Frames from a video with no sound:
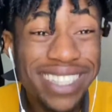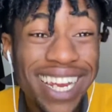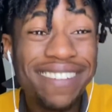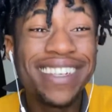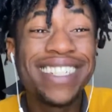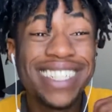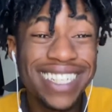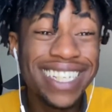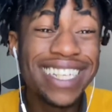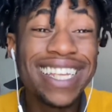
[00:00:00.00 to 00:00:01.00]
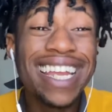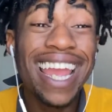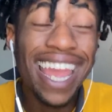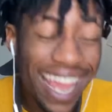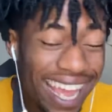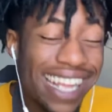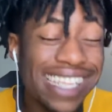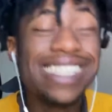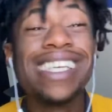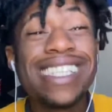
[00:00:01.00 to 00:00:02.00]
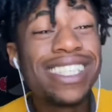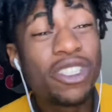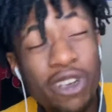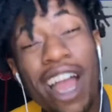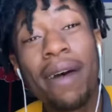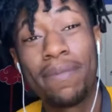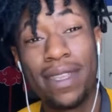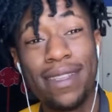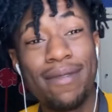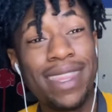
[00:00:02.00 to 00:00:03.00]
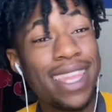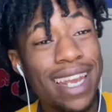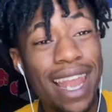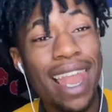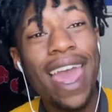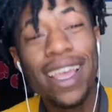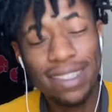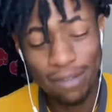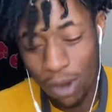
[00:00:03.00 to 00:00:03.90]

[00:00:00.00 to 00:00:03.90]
chapter 68 just dropped within the last few